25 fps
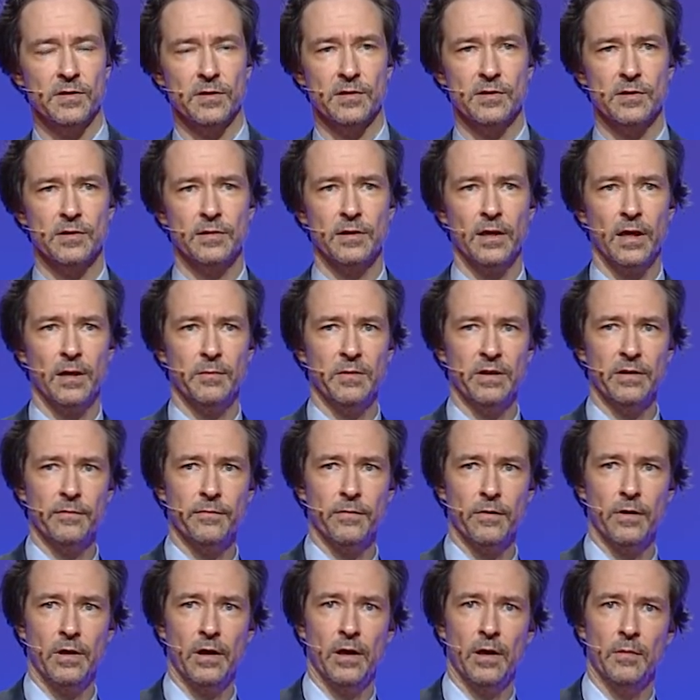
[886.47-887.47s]
Is it coming
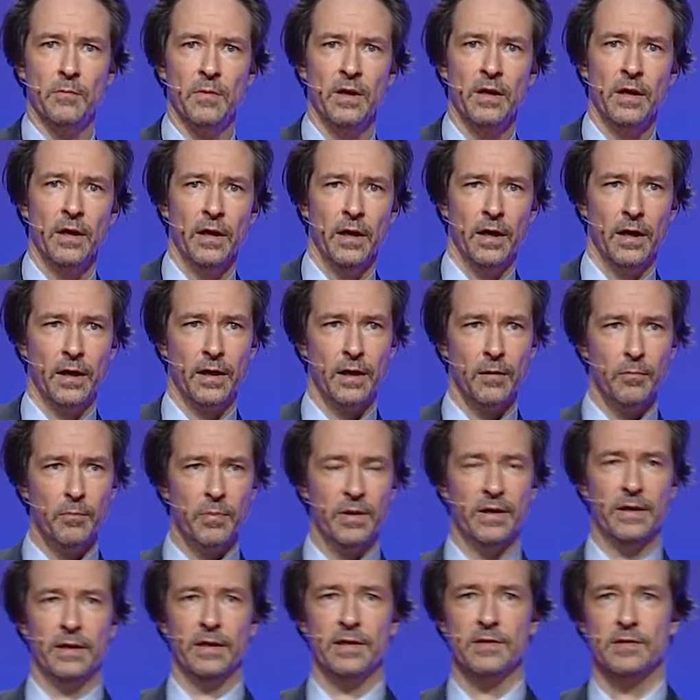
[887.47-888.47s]
from a
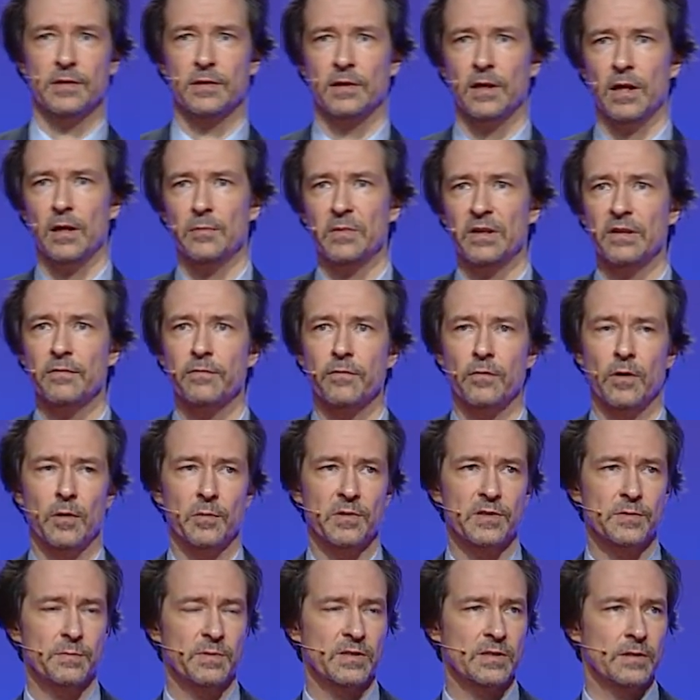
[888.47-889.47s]
company? Is it coming from
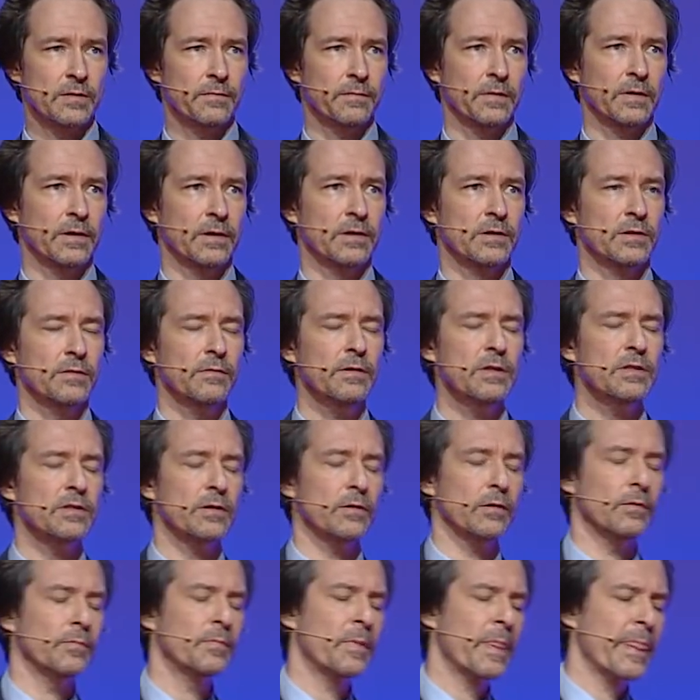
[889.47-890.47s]
a specific
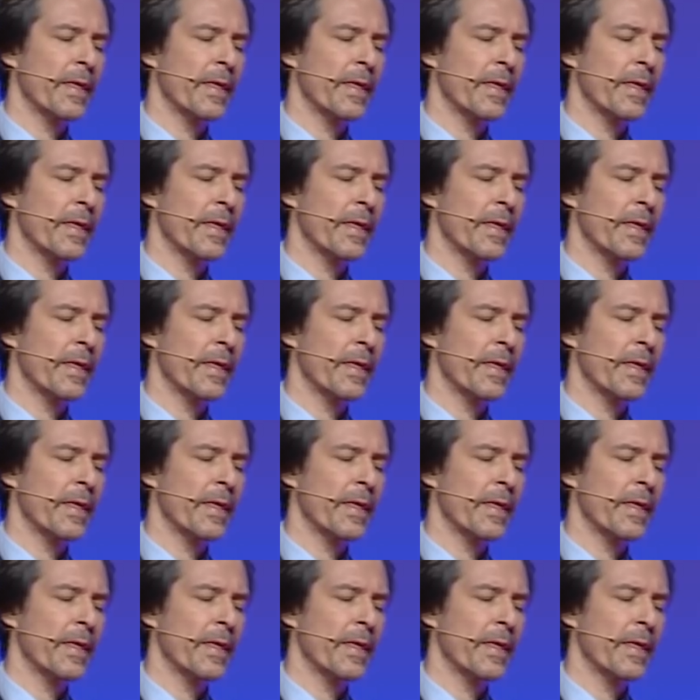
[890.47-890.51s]
individual?